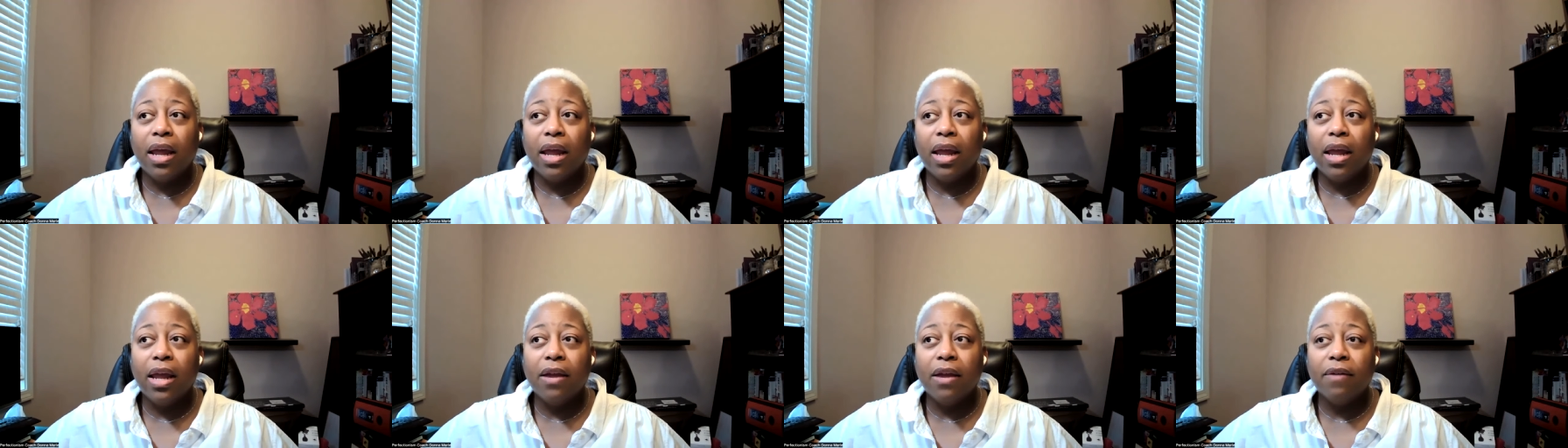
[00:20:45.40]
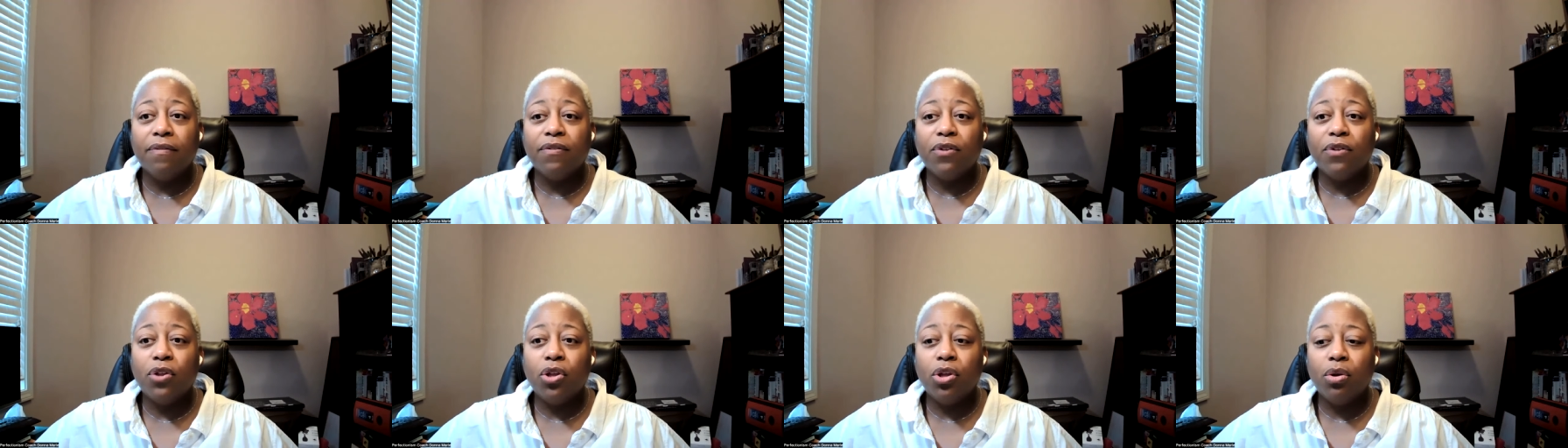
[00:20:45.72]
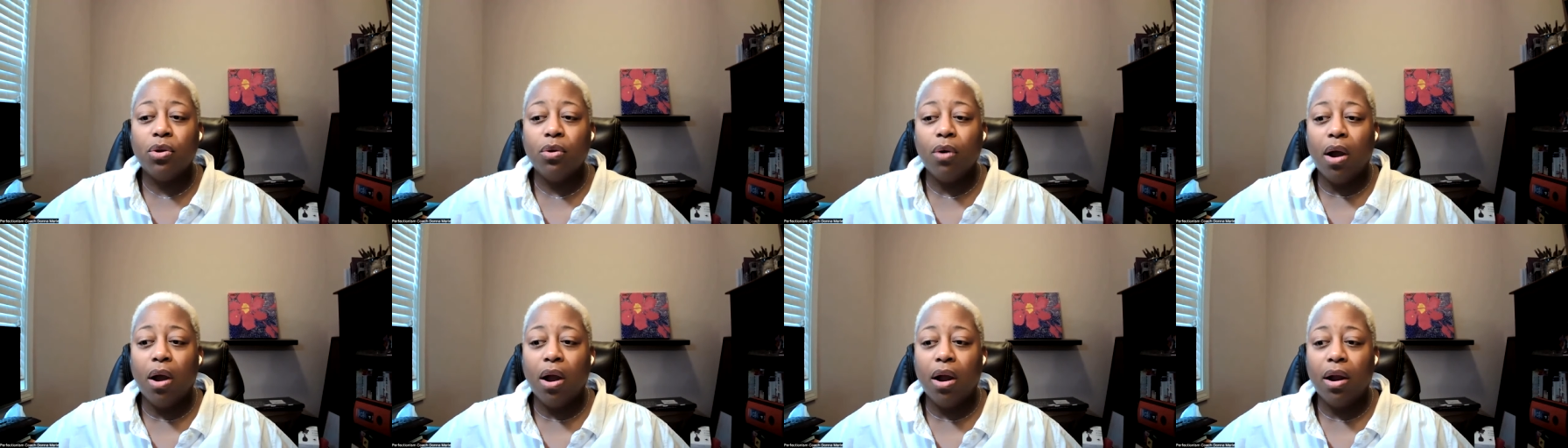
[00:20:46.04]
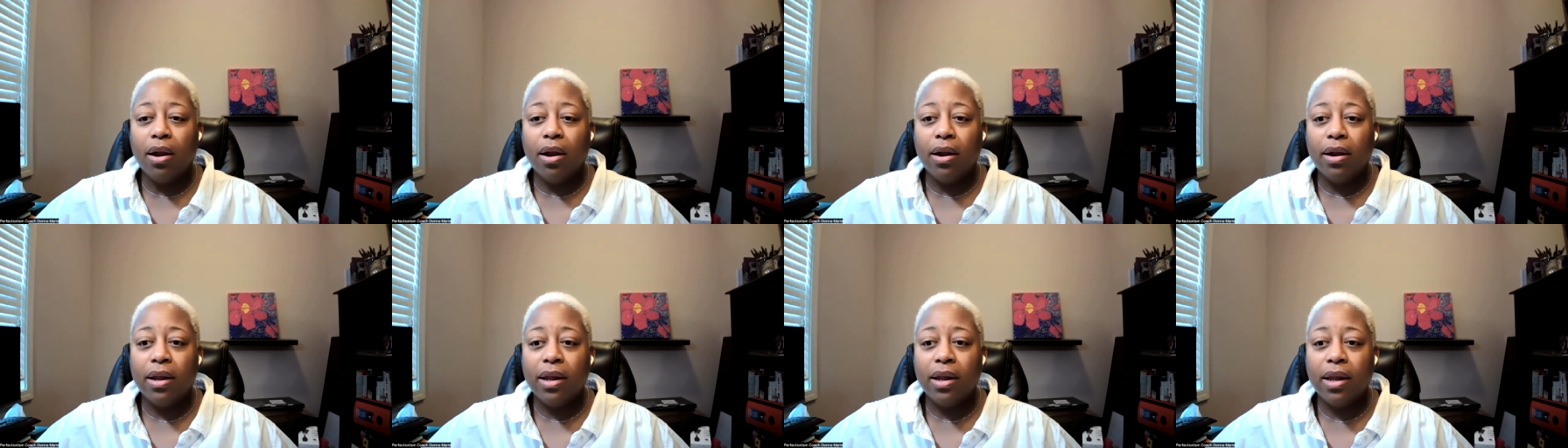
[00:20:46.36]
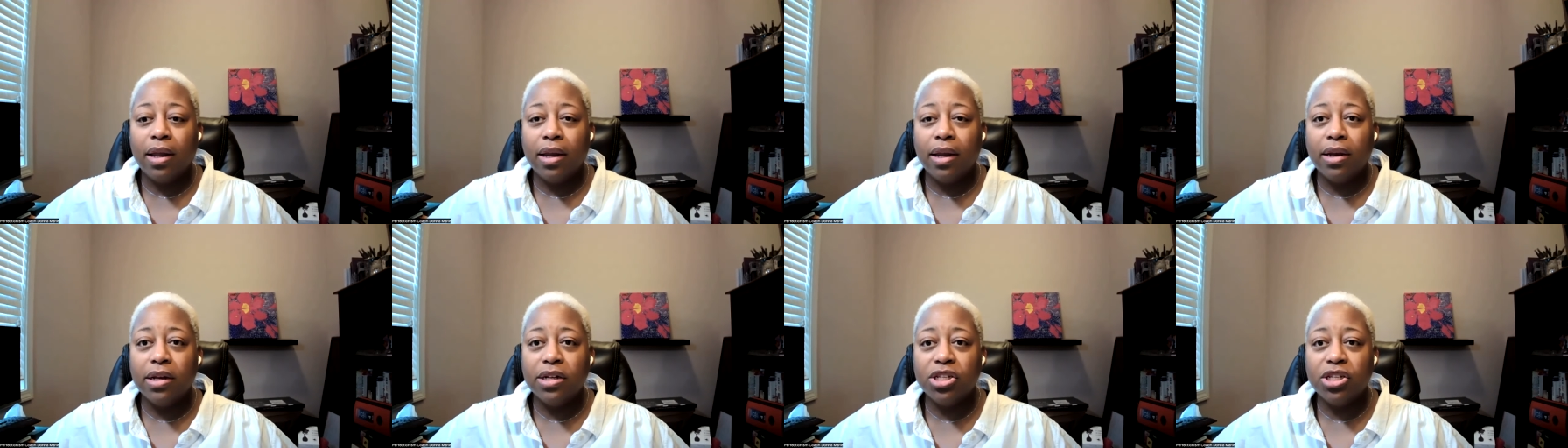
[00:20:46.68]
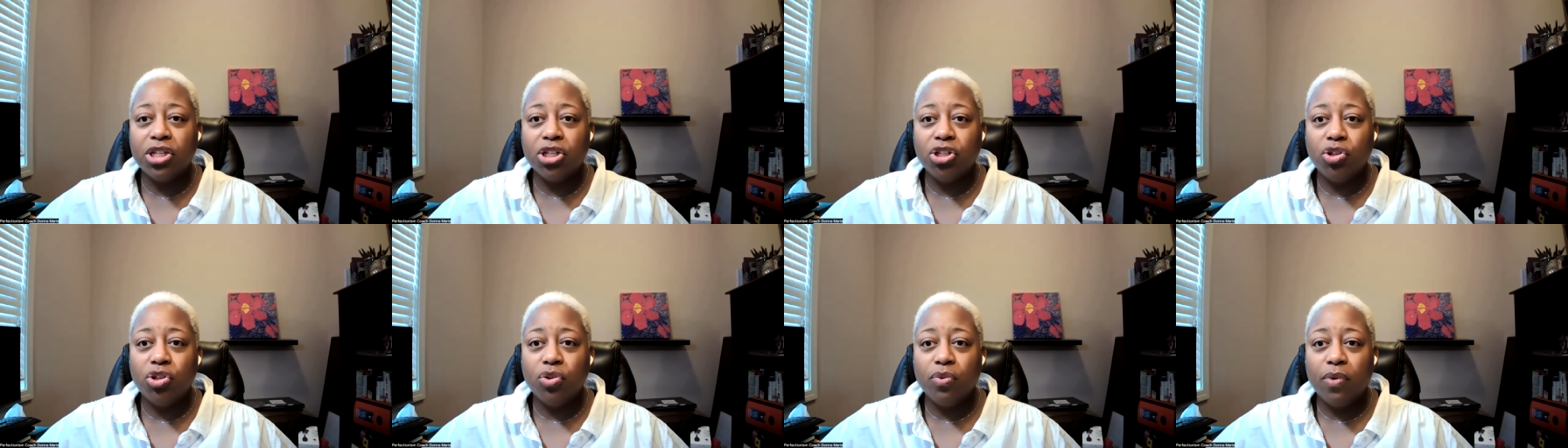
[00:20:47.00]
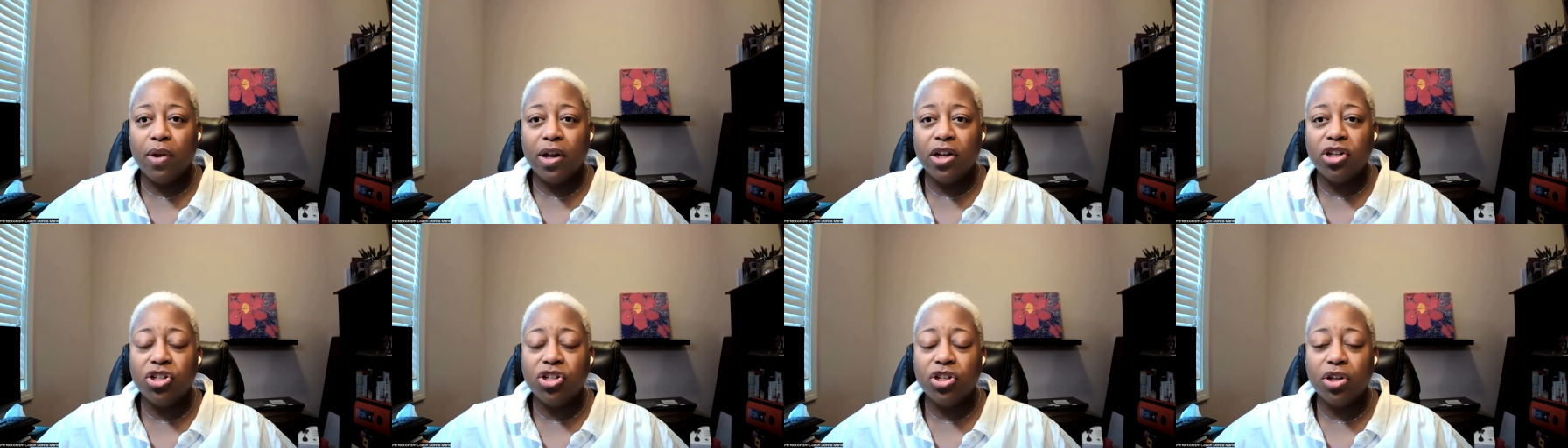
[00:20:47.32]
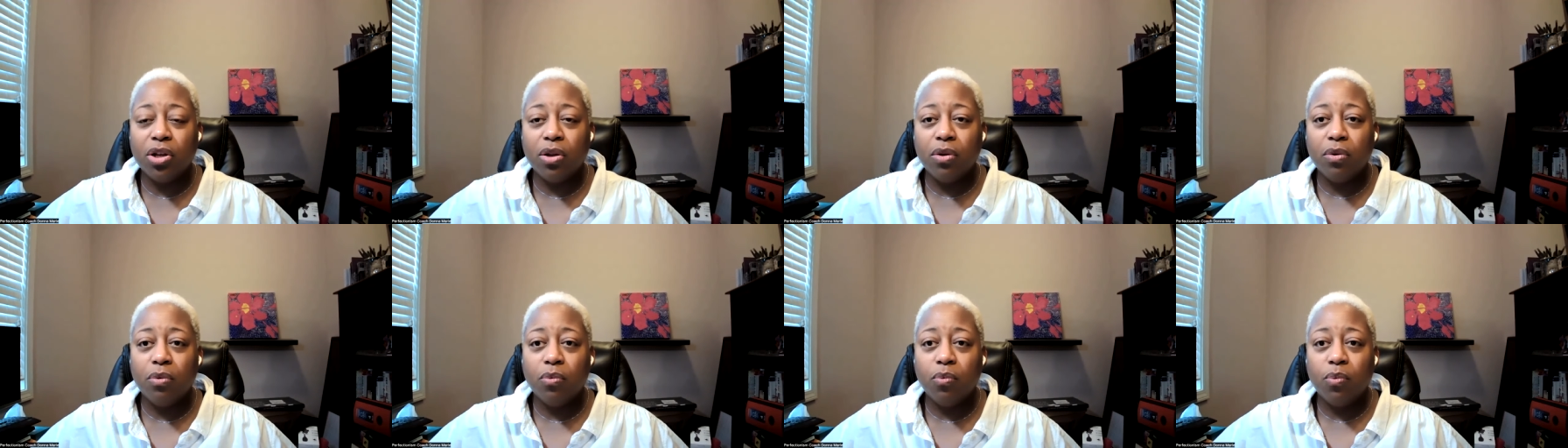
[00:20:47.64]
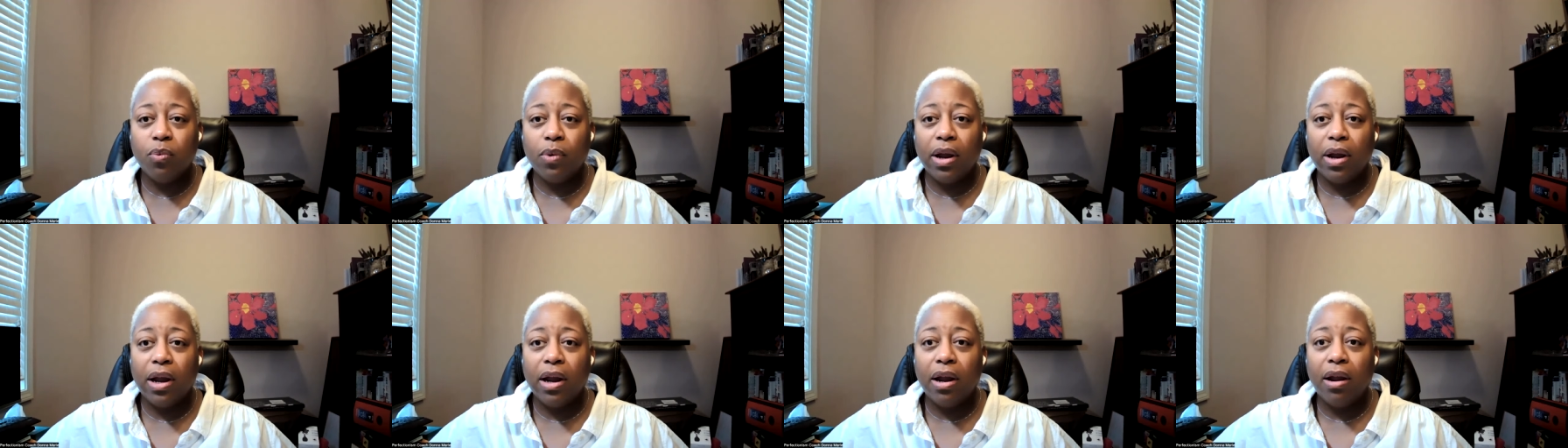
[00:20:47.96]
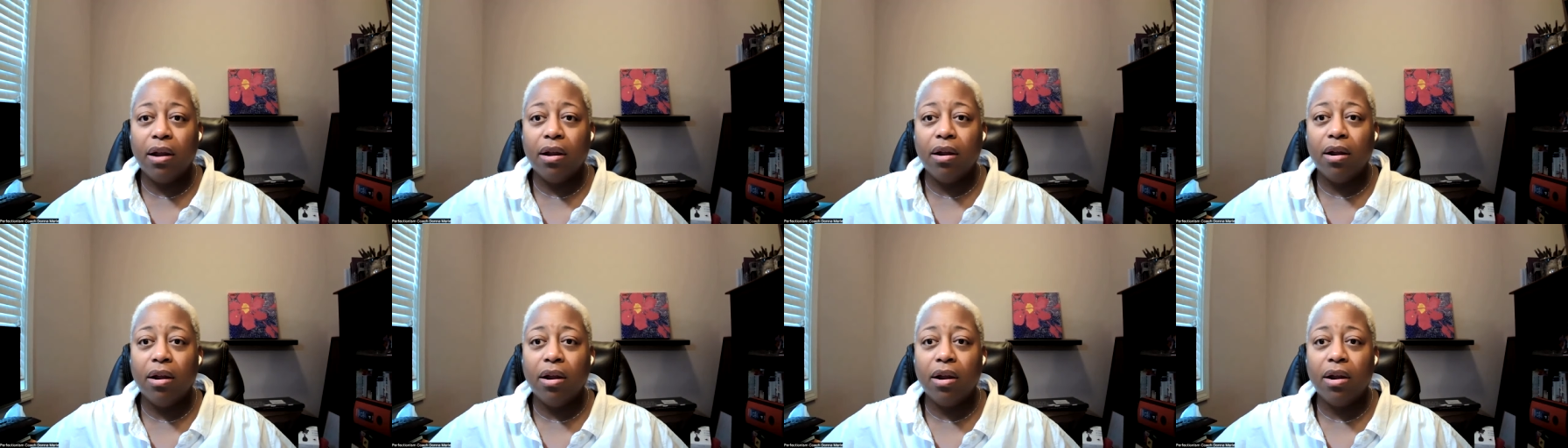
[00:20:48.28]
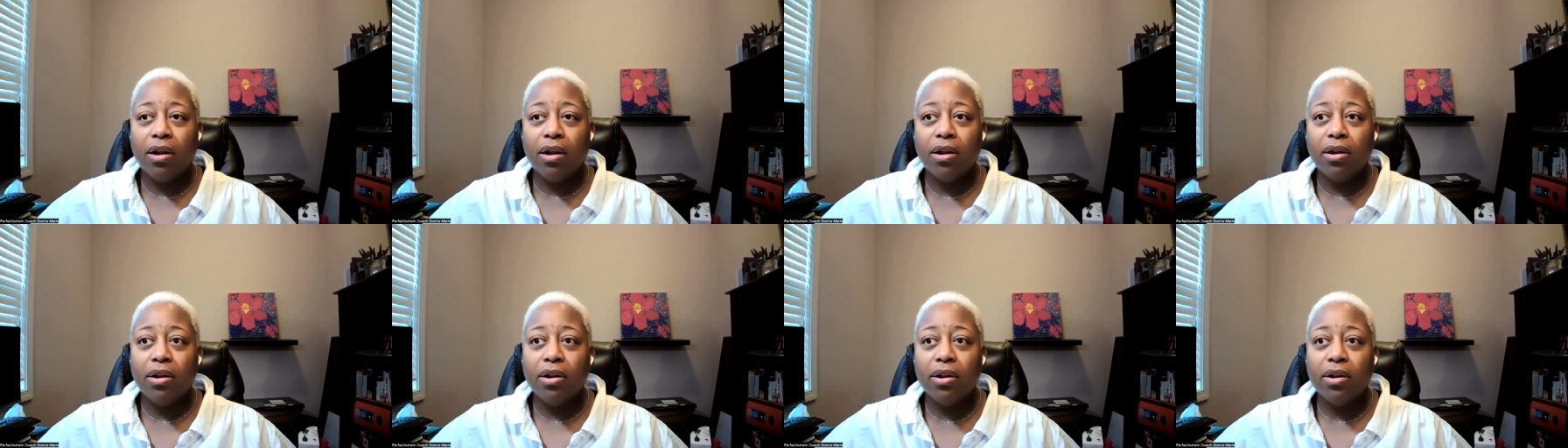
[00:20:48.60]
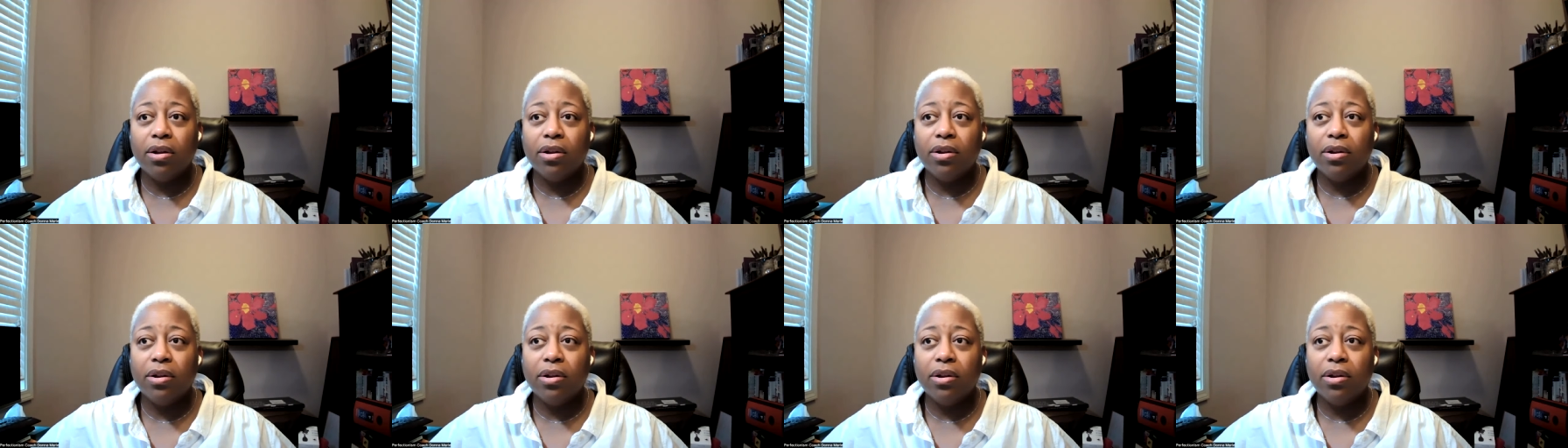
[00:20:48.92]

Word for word: If you are in a situation where